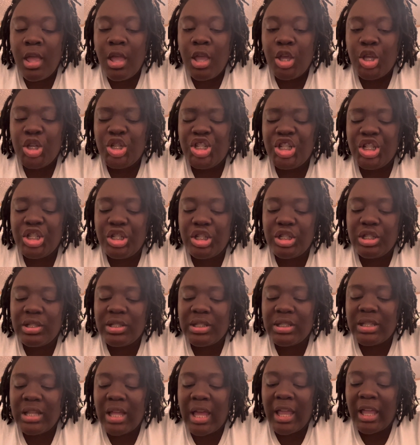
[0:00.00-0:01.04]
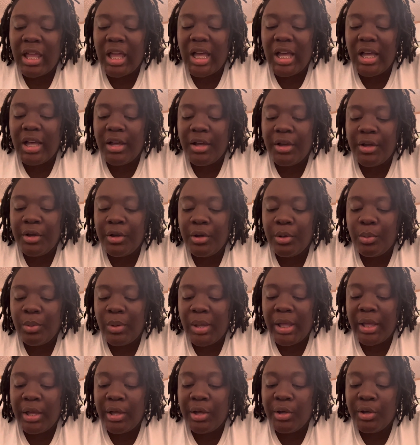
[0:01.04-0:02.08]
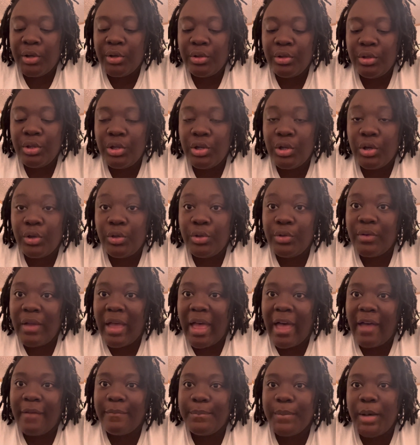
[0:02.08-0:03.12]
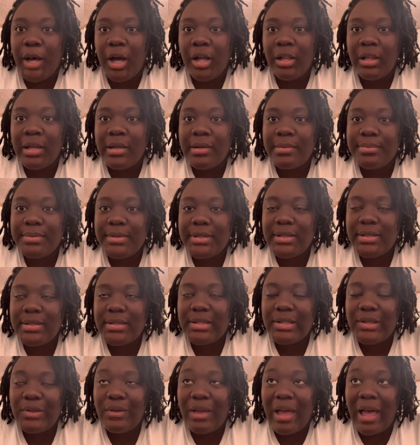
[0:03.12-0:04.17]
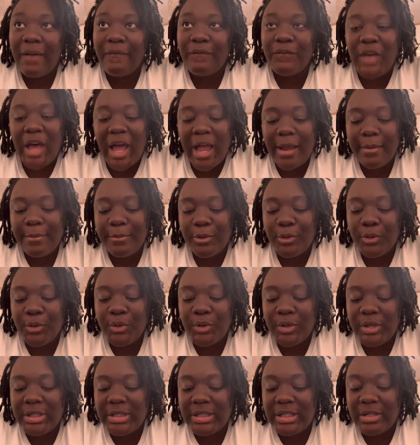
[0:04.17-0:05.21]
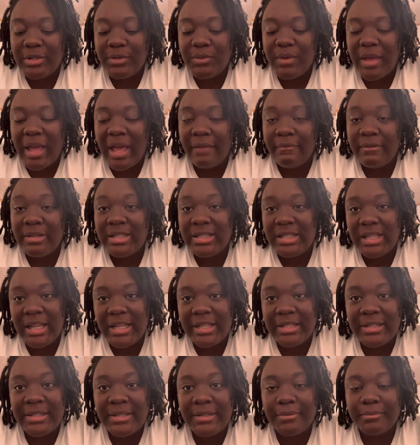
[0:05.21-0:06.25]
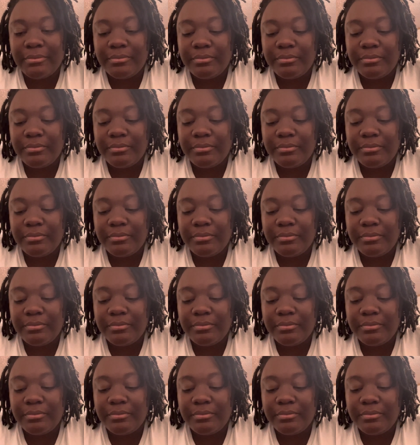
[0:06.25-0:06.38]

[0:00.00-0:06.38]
she just was like, oh, well, you know, you have polyps, you have fibroids, and you have a cyst.